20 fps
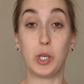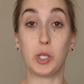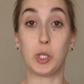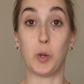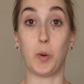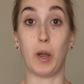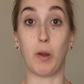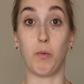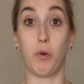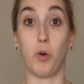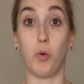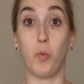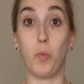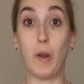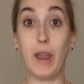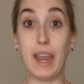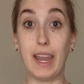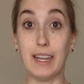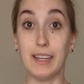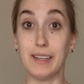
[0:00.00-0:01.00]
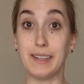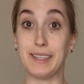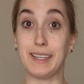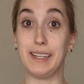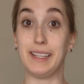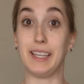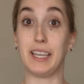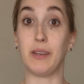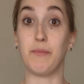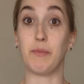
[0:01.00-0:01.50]
So I will wait
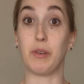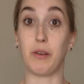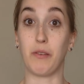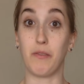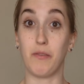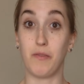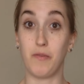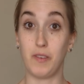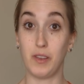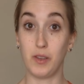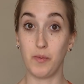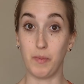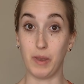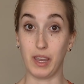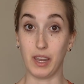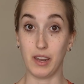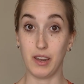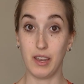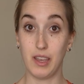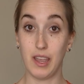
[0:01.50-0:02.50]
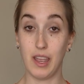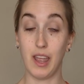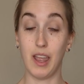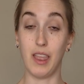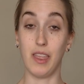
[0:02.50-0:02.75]
until I am done filming,